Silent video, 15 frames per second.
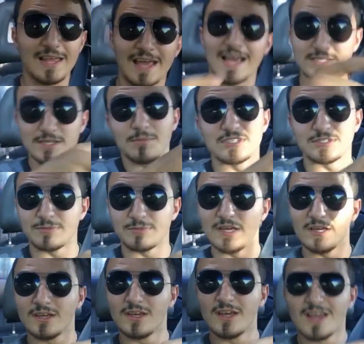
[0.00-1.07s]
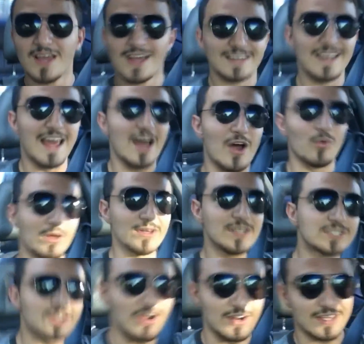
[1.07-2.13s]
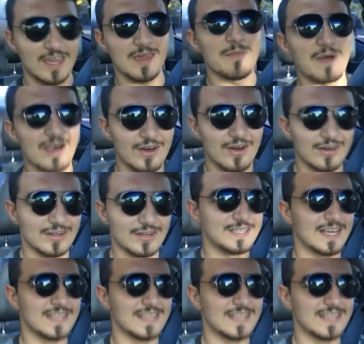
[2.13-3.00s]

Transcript: the heads-up display. Now when this car came out in